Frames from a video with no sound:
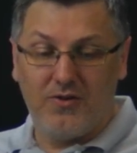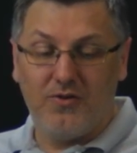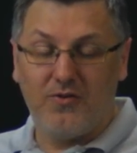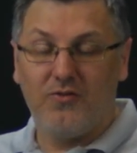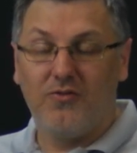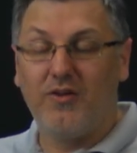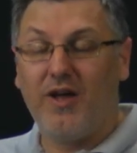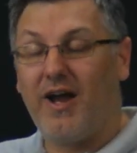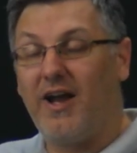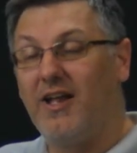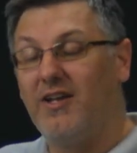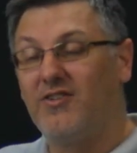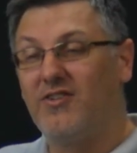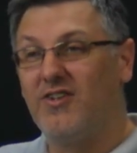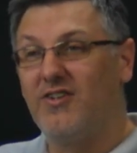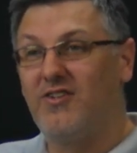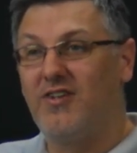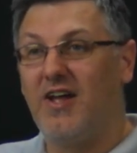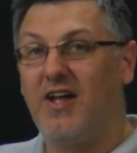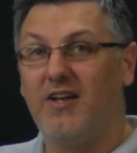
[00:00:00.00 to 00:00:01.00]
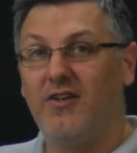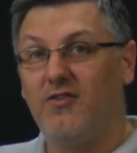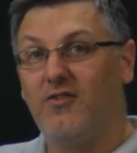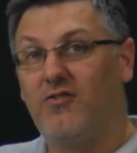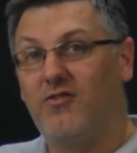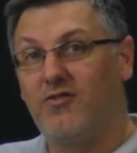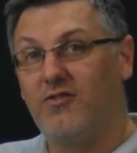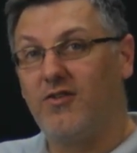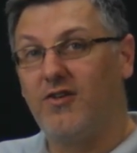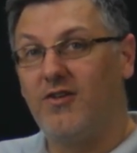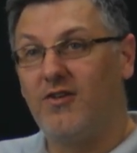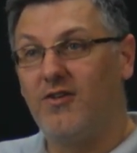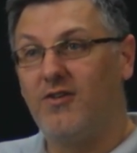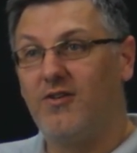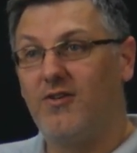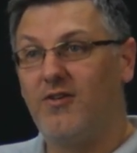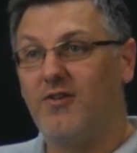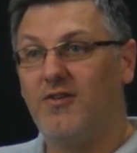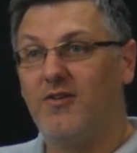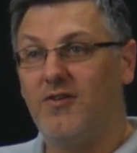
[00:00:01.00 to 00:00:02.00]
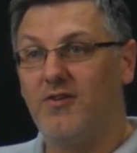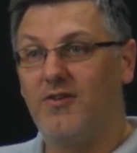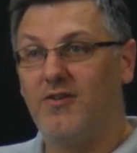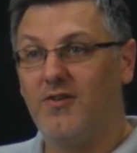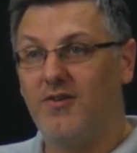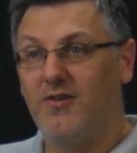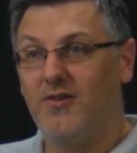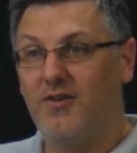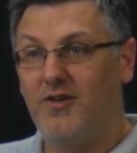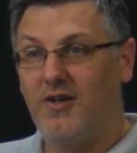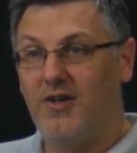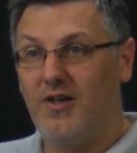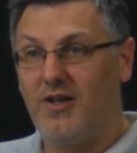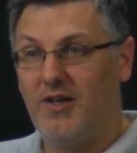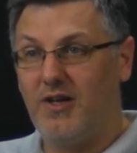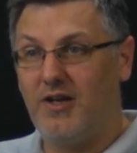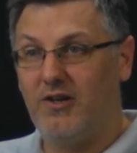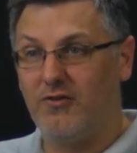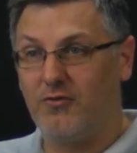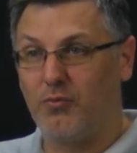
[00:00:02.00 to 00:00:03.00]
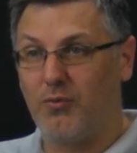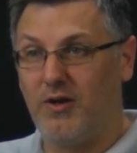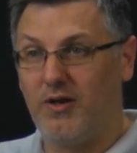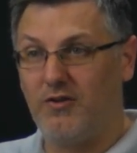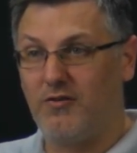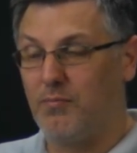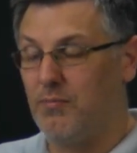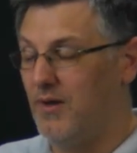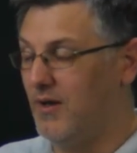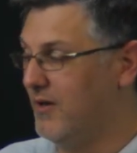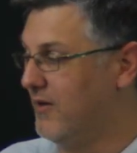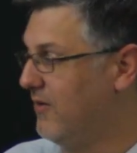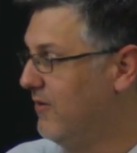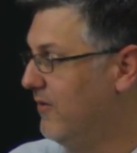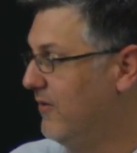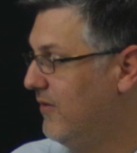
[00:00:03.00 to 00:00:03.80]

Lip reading: not as intense as what it's been.